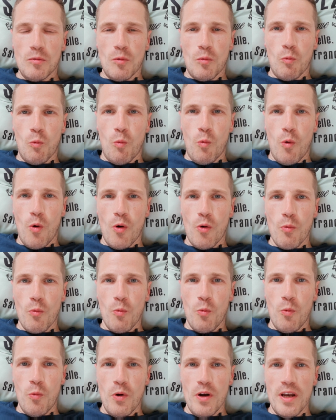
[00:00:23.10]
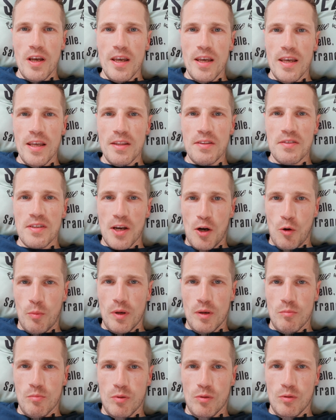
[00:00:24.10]
what I tell
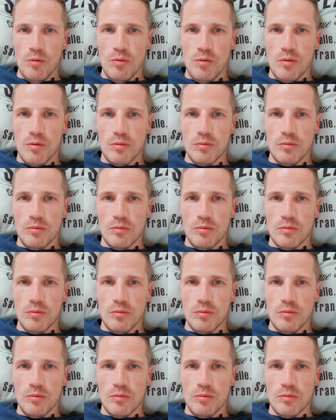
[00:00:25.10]
people